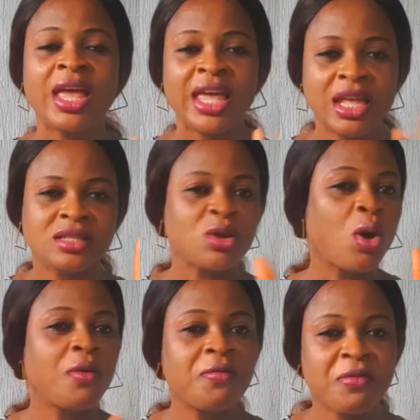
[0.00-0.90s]
It's
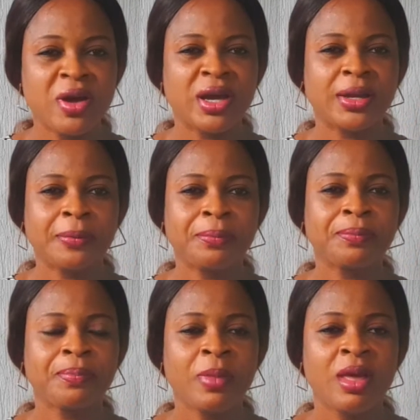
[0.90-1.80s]
all fine.
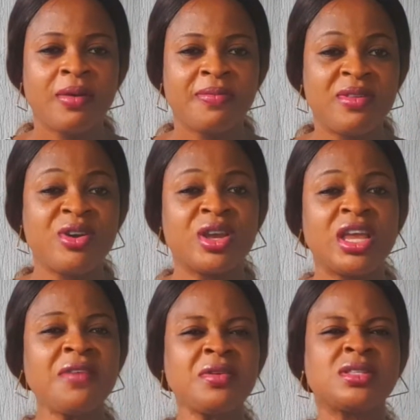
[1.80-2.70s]
Then if it's